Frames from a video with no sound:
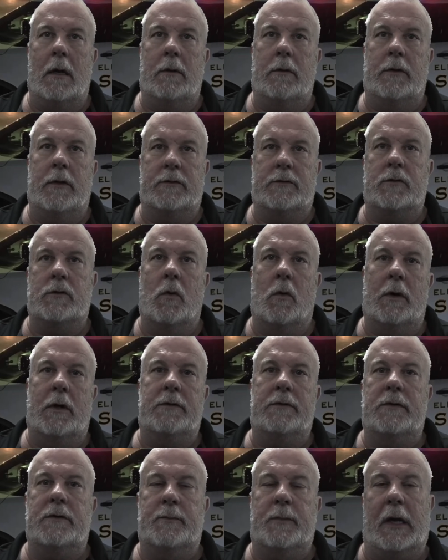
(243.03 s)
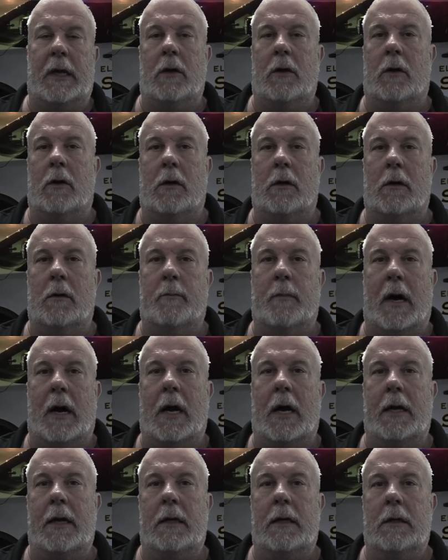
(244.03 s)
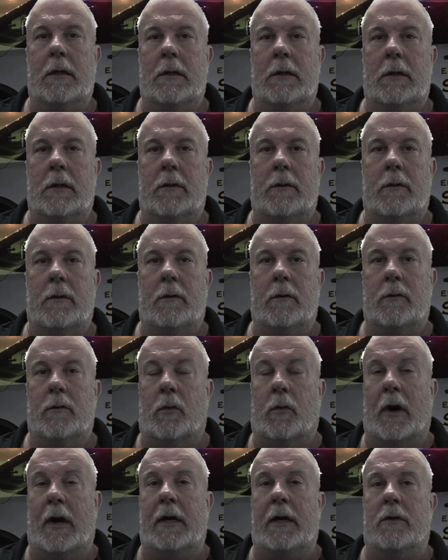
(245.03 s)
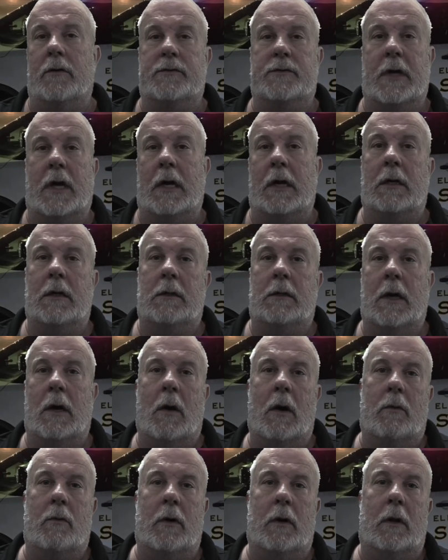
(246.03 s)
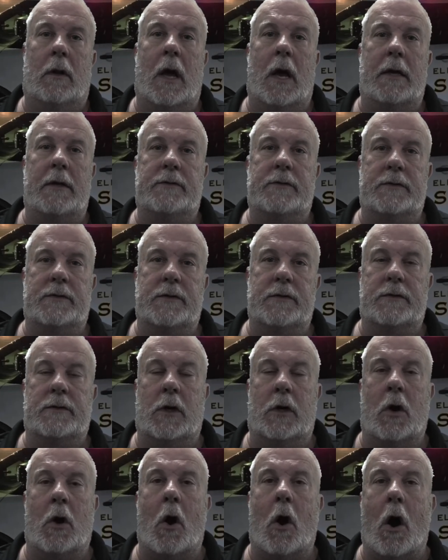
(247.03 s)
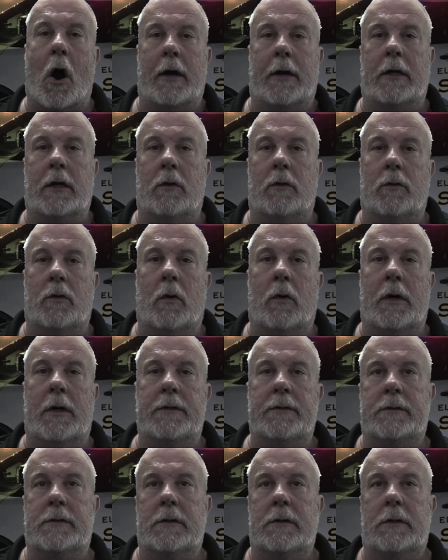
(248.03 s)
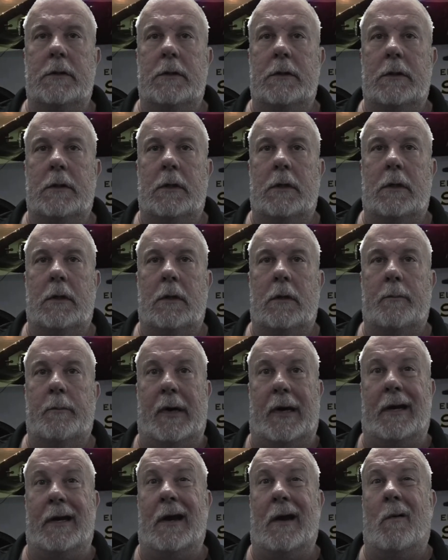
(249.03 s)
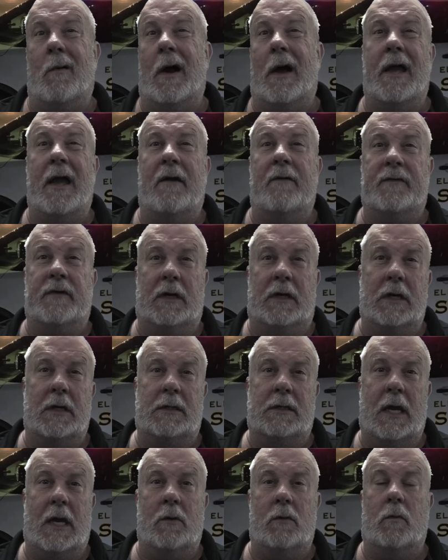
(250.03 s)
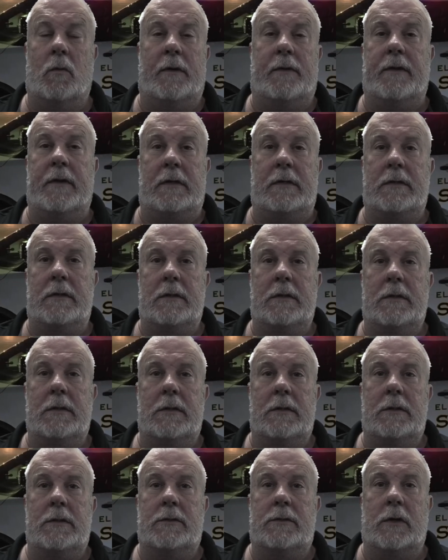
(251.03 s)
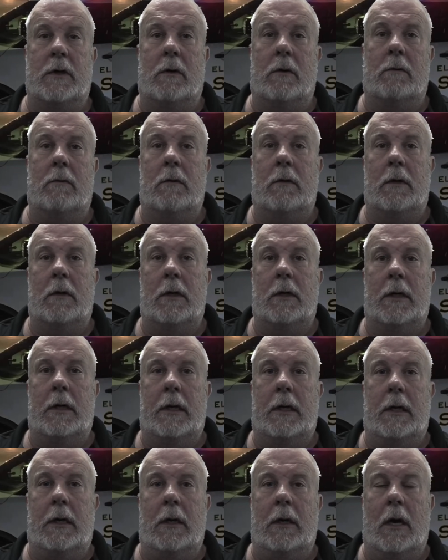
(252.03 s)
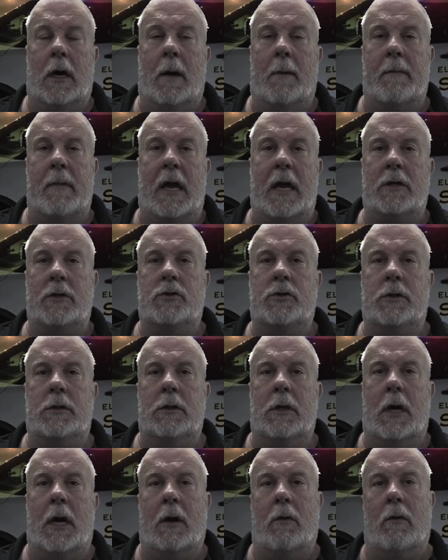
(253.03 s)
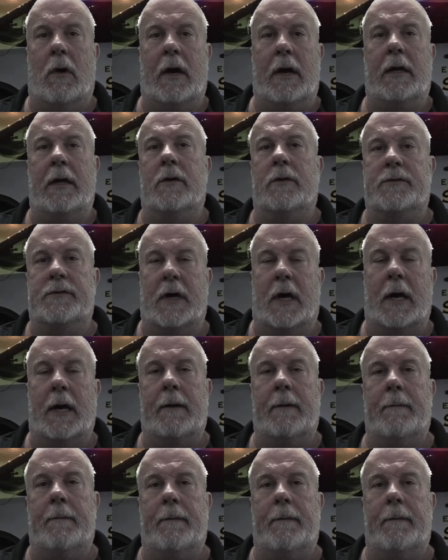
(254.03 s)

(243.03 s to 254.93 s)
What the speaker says: this noise is being heard by the radio site. Now I realize this is an audio noise, but now I have to contend with it. So imagine a radio site